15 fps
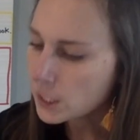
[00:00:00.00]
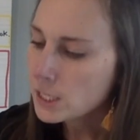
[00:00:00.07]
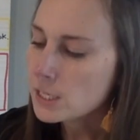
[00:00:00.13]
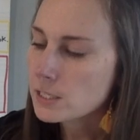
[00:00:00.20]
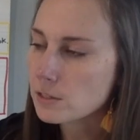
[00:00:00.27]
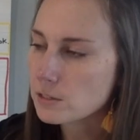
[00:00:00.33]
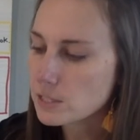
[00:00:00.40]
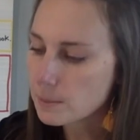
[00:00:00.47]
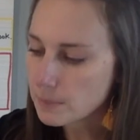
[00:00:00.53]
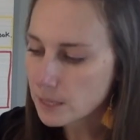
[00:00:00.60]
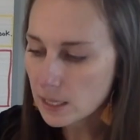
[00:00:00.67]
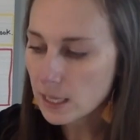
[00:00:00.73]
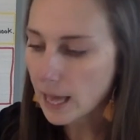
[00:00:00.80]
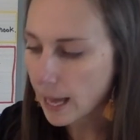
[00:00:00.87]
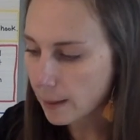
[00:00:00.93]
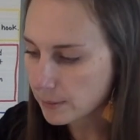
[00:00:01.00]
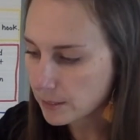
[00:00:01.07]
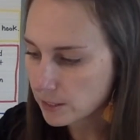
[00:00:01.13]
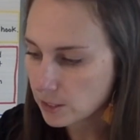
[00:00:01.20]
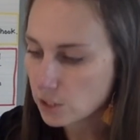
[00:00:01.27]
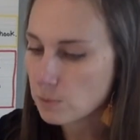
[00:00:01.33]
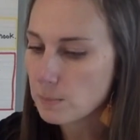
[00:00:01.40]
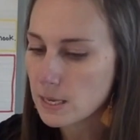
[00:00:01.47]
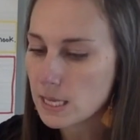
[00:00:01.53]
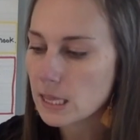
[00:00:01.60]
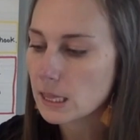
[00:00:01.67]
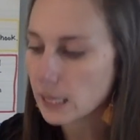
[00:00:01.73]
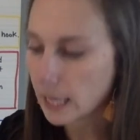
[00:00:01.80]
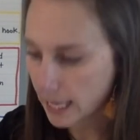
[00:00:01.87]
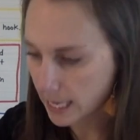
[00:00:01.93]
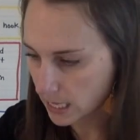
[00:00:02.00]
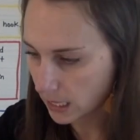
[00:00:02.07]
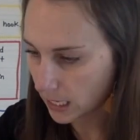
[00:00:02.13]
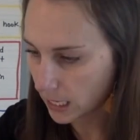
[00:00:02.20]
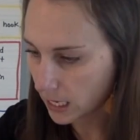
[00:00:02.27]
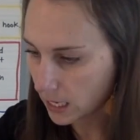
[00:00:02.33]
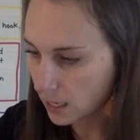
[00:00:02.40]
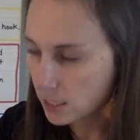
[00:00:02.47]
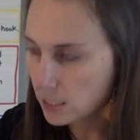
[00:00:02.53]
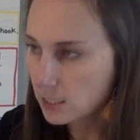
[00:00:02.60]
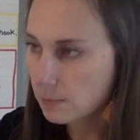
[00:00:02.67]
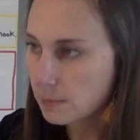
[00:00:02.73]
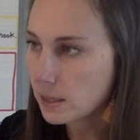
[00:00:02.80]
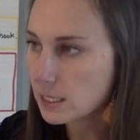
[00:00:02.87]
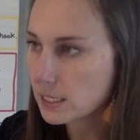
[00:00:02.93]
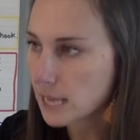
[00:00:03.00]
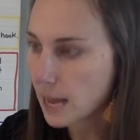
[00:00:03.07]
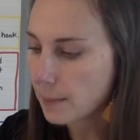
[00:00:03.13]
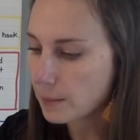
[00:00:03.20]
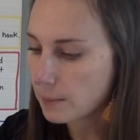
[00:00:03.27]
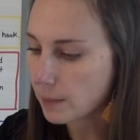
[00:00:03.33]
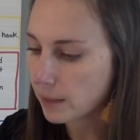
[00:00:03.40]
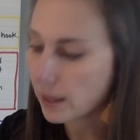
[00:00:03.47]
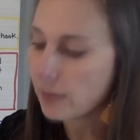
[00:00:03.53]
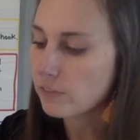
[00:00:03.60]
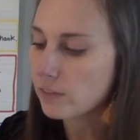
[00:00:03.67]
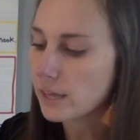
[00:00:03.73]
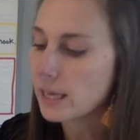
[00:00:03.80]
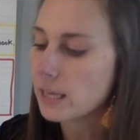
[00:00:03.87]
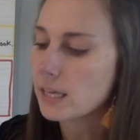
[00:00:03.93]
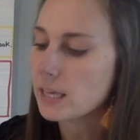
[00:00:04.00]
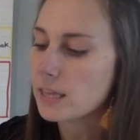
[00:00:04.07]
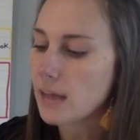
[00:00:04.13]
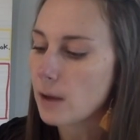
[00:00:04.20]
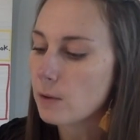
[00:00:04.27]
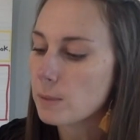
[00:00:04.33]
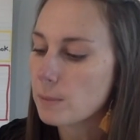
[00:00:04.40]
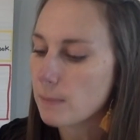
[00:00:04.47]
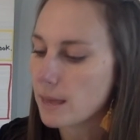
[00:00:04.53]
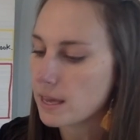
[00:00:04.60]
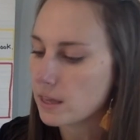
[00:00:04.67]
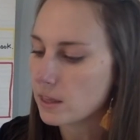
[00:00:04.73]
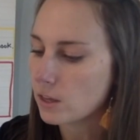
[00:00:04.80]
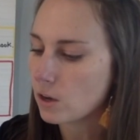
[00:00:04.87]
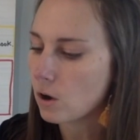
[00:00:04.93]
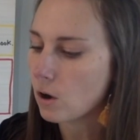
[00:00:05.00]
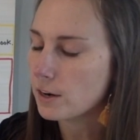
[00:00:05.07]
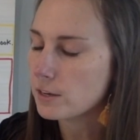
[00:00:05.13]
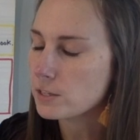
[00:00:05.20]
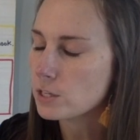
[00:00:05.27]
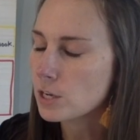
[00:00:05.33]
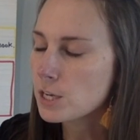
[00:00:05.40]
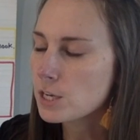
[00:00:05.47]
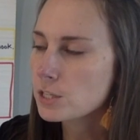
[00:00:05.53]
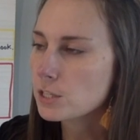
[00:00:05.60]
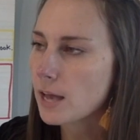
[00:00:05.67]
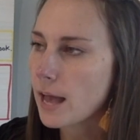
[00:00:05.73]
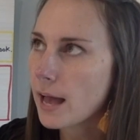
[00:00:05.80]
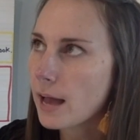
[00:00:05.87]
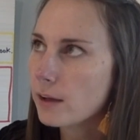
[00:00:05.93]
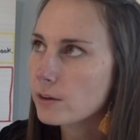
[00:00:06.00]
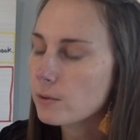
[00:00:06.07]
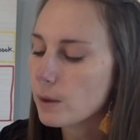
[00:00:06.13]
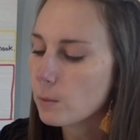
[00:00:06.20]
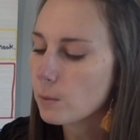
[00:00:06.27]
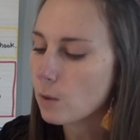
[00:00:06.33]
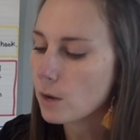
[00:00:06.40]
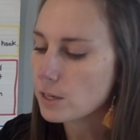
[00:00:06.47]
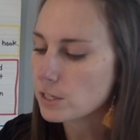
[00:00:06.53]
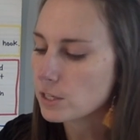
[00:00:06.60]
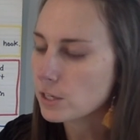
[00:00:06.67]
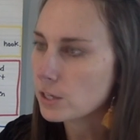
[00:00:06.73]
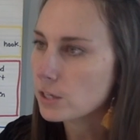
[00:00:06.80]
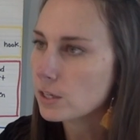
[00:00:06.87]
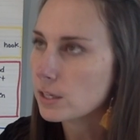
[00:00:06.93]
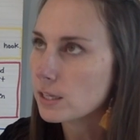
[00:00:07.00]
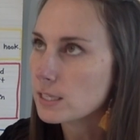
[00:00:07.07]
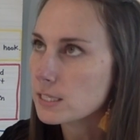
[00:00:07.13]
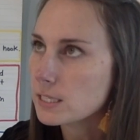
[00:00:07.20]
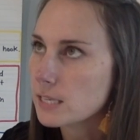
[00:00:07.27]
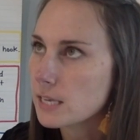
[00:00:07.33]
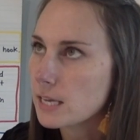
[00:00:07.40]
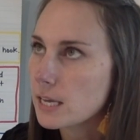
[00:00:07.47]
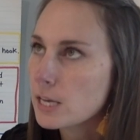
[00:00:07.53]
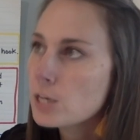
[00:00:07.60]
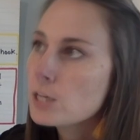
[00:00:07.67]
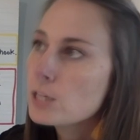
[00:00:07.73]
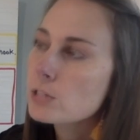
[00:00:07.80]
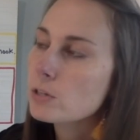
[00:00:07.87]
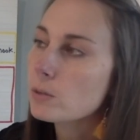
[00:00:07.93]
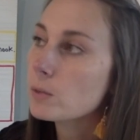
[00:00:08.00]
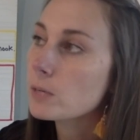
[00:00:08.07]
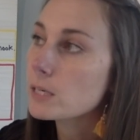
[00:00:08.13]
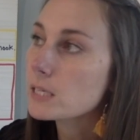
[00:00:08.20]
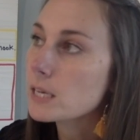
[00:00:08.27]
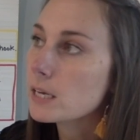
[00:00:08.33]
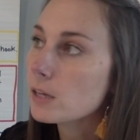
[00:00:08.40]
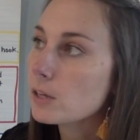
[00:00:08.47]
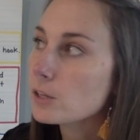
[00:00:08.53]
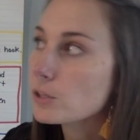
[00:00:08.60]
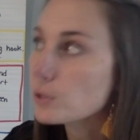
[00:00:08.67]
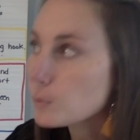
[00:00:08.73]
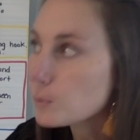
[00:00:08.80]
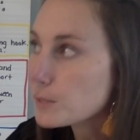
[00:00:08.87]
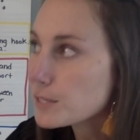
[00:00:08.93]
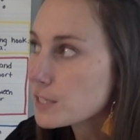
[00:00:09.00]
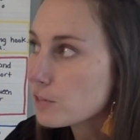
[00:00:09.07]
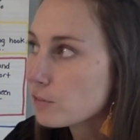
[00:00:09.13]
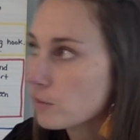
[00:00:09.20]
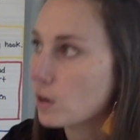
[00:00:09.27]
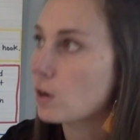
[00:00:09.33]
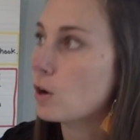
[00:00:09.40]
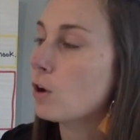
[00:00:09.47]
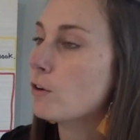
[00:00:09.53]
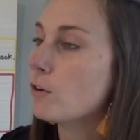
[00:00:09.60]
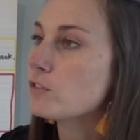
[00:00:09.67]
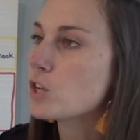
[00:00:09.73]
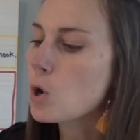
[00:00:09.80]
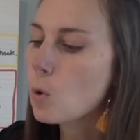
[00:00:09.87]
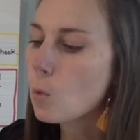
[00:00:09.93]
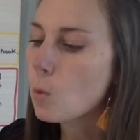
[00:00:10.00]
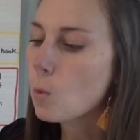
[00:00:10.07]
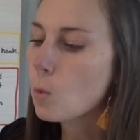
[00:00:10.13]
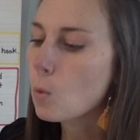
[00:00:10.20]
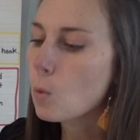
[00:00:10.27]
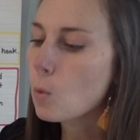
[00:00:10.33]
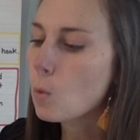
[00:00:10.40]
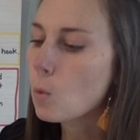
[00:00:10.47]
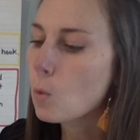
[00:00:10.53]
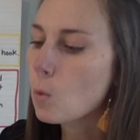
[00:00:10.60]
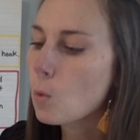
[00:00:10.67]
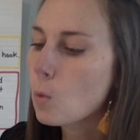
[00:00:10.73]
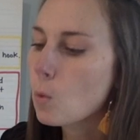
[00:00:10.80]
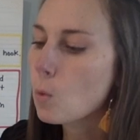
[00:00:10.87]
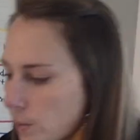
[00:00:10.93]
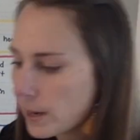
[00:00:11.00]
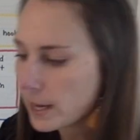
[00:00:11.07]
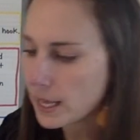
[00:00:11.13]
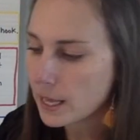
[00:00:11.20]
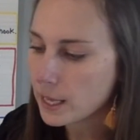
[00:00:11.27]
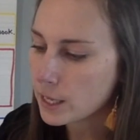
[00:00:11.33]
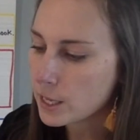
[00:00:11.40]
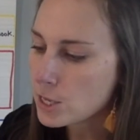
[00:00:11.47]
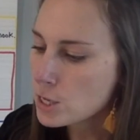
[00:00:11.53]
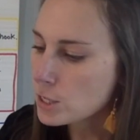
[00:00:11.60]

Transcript: So something that happened to me lately, something that's happened in my life lately, that would be making the cards. So how do I want to hook? Let's see. So I want to tell who was involved, what we were doing.